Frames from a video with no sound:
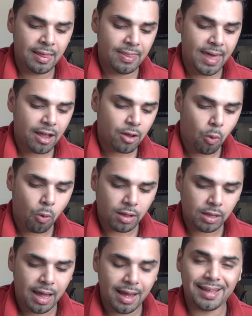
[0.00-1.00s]
That core
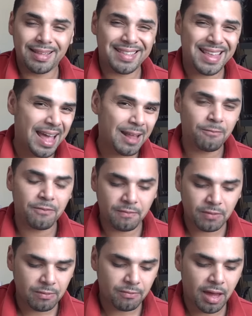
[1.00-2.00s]
clock is
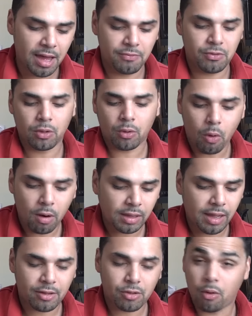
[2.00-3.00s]
1055. So the core
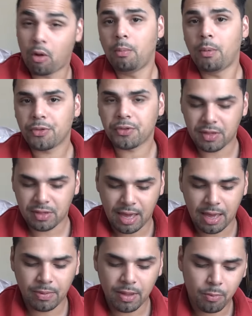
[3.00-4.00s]
clocks are almost the
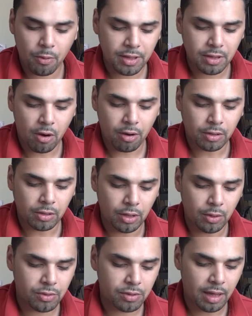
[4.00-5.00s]
same. They're pretty darn
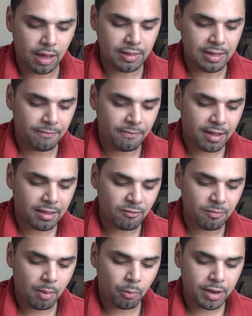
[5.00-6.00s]
close. The effective
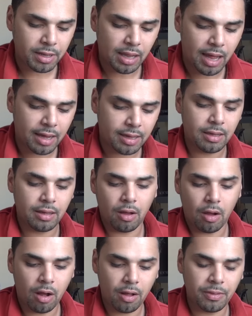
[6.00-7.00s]
memory clock
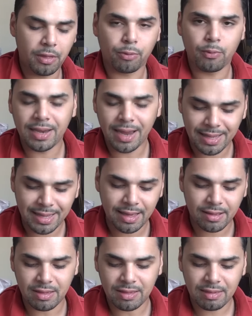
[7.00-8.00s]
on the
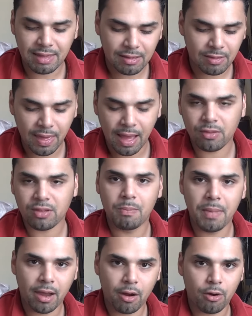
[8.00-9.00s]
390X is 6,000
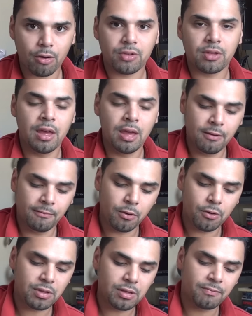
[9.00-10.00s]
megahertz
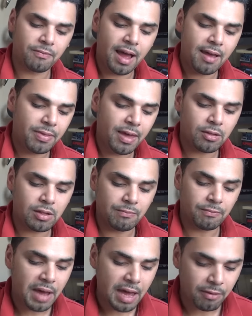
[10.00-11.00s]
versus
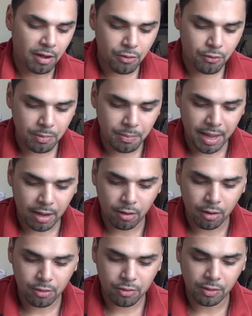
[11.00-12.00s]
5,500
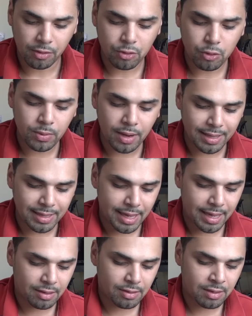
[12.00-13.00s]
megahertz on the
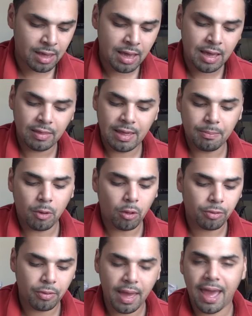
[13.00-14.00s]
290X. They
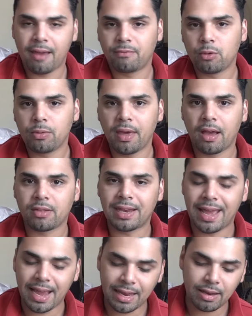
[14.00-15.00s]
both have
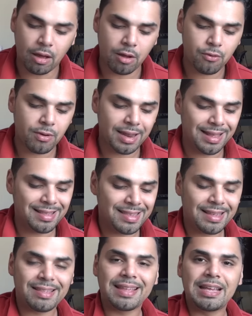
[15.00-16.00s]

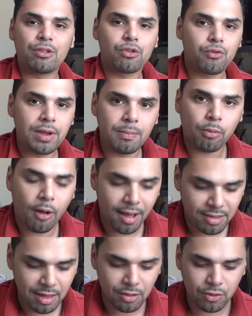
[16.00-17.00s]
2,816 stream
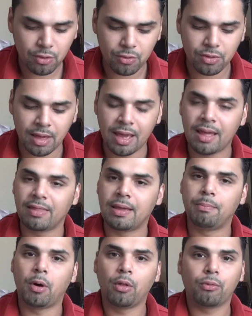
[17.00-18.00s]
processors. They
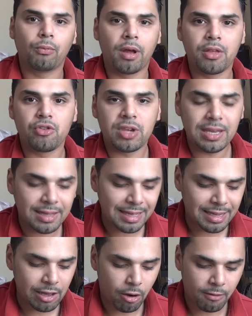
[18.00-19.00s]
both run
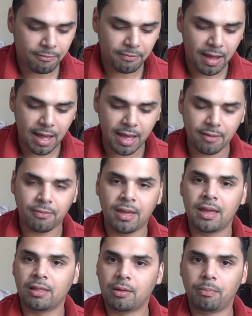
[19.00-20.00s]
GDDR5.
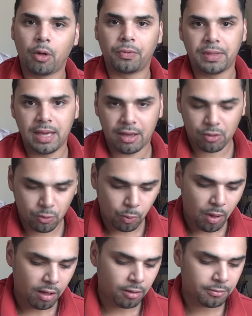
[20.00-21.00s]
They're both
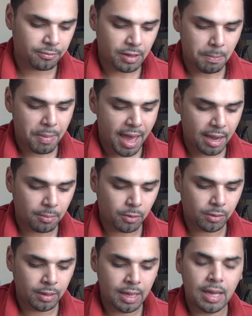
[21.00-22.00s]
DX12
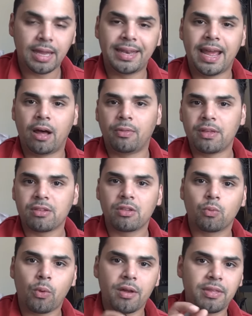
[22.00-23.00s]
compatible. Now this
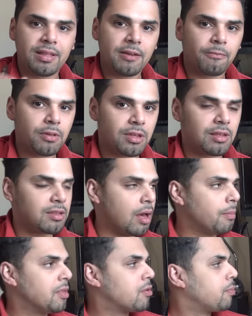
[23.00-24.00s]
is where the differences
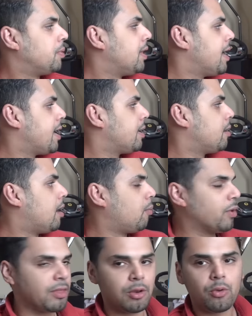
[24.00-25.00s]
come into play
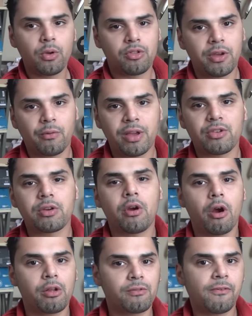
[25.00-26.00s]
with the newer generation
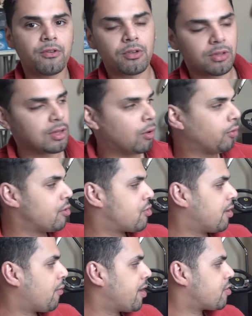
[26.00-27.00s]
cards versus the older
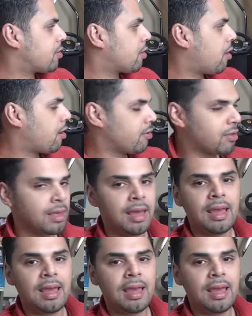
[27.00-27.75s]
generation cards.